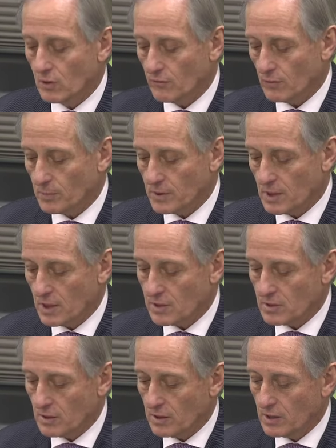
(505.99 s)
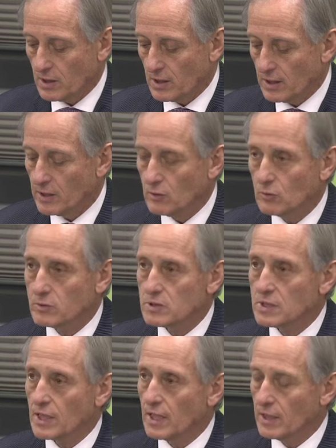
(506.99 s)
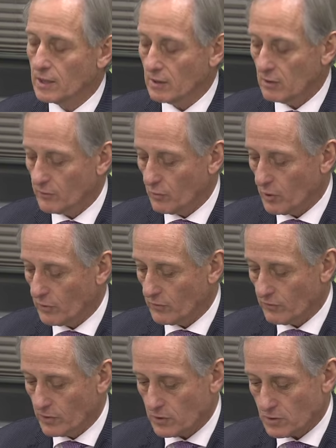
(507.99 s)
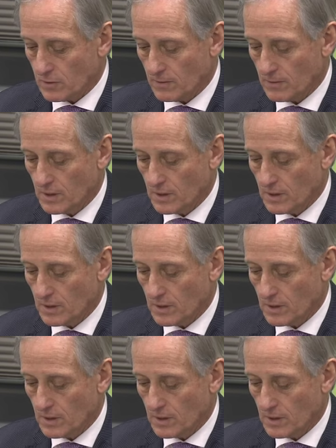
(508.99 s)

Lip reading: for potentially illegal discarding of quota fish.